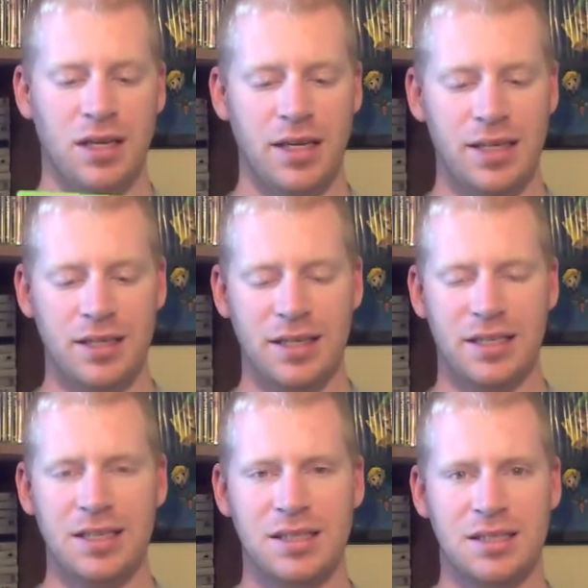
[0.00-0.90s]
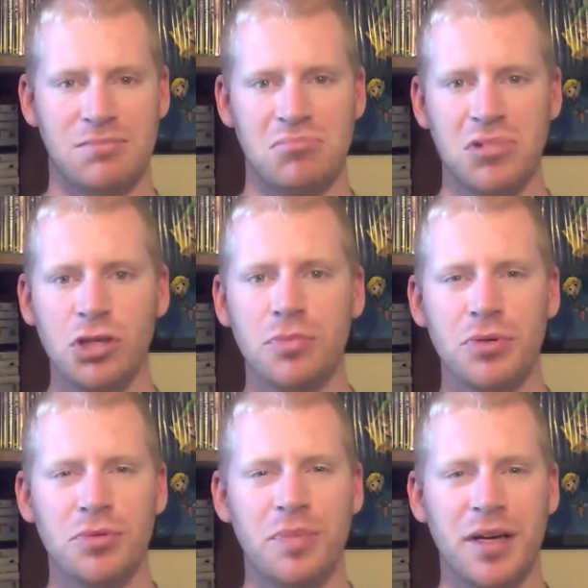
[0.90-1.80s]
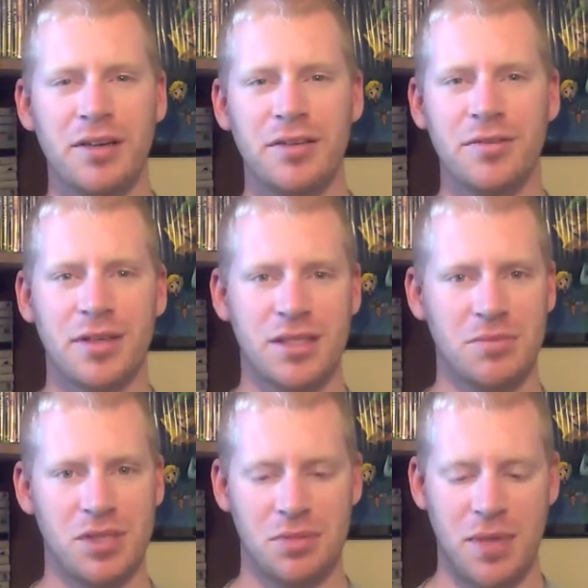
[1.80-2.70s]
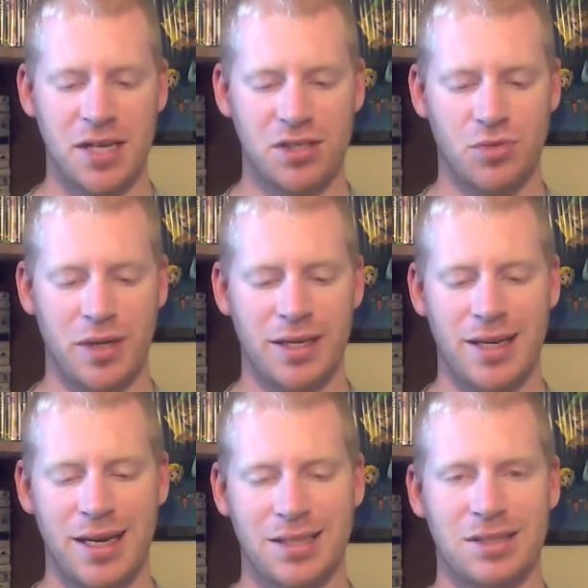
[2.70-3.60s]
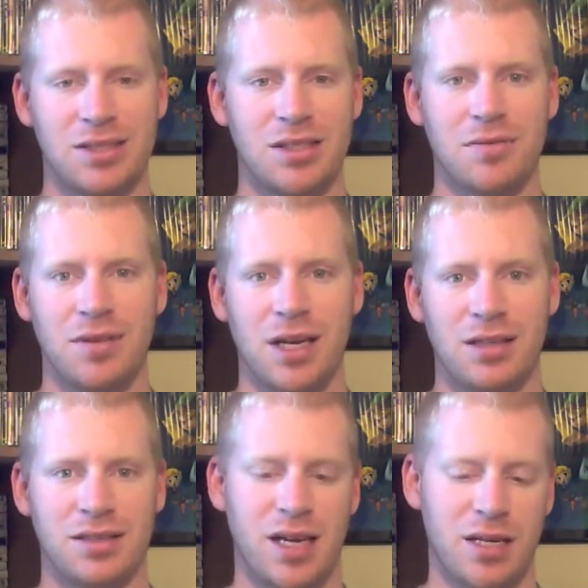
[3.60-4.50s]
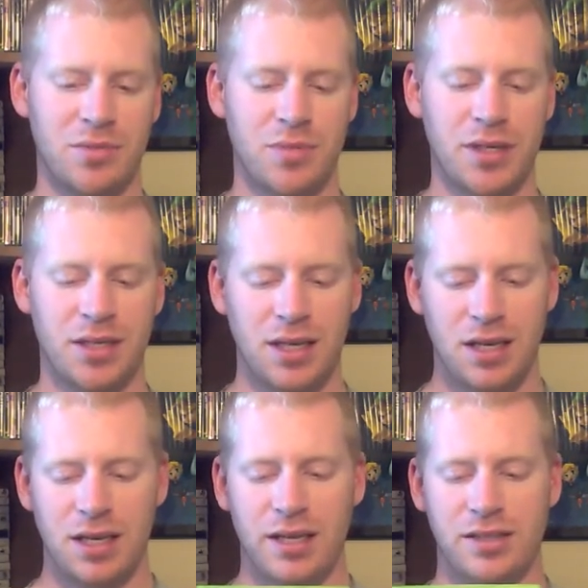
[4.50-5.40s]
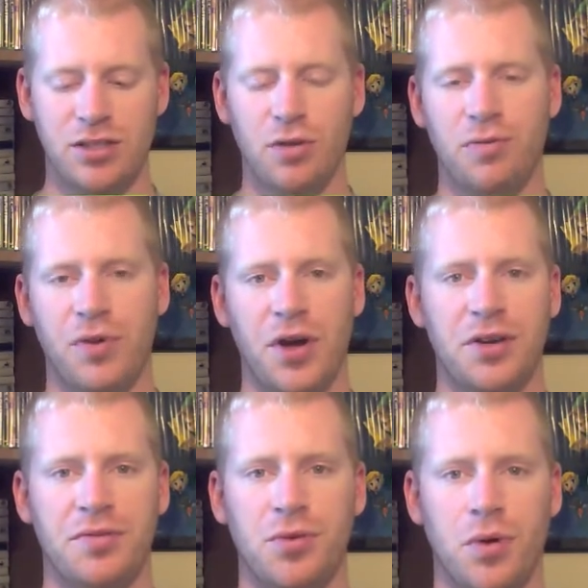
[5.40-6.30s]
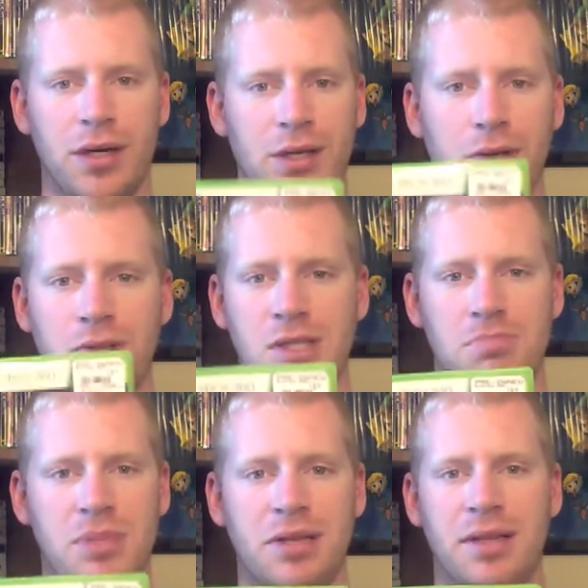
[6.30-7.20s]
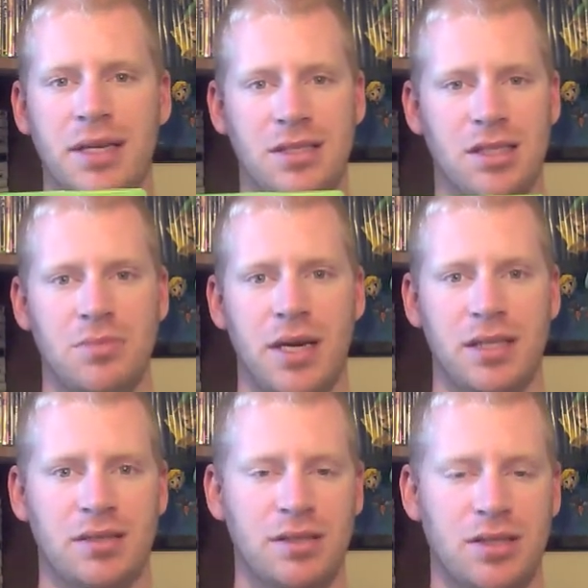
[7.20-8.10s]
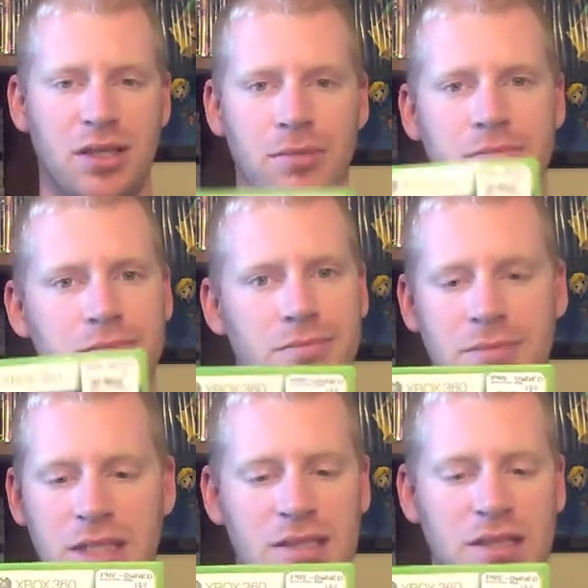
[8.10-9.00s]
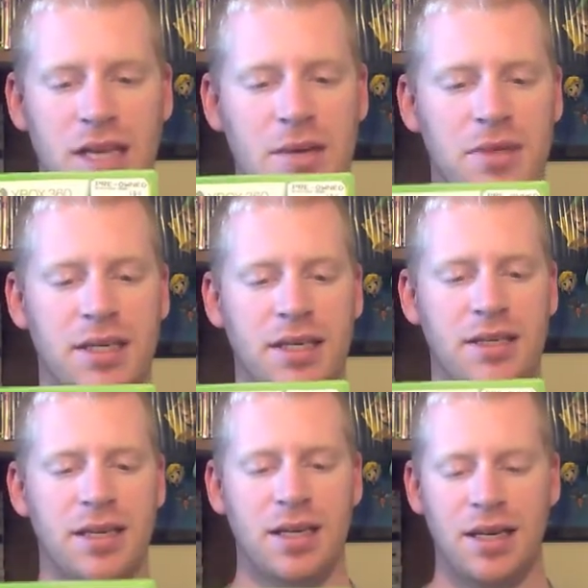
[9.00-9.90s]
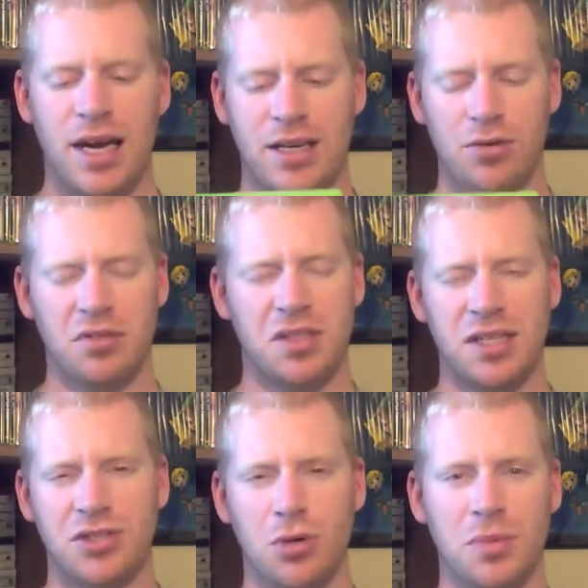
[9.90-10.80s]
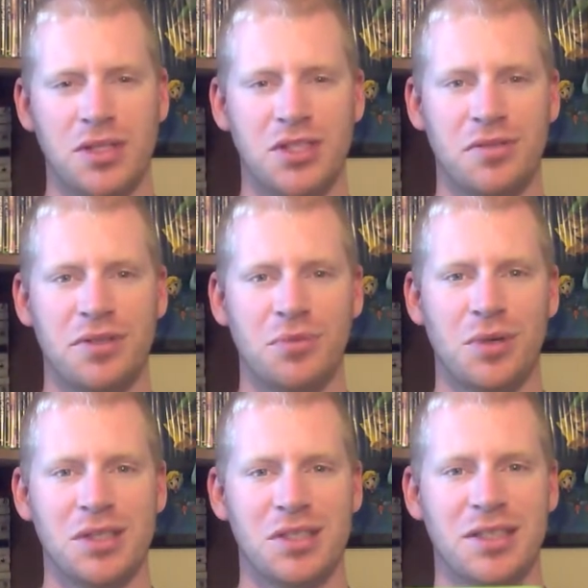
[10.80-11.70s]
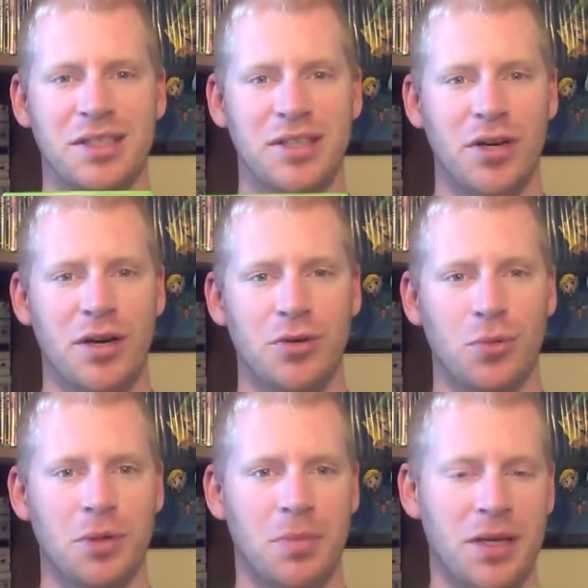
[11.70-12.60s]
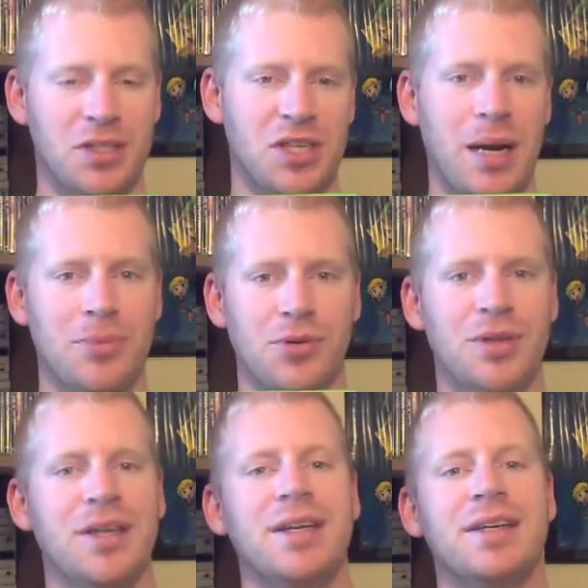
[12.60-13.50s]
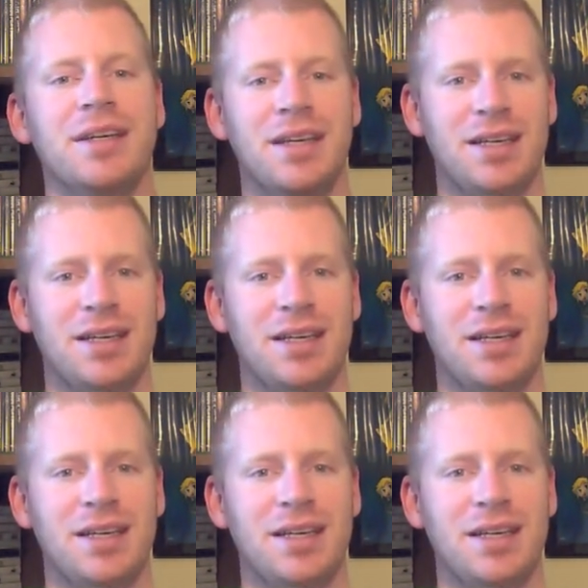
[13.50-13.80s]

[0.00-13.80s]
It gets a little bit repetitive because I'm just mashing away at X and stuff a lot of the times, but it's still fun if you want to go just beat things and smash things up. This is the game to get. I can only take so much of it in one sitting though. I normally play a chapter a day,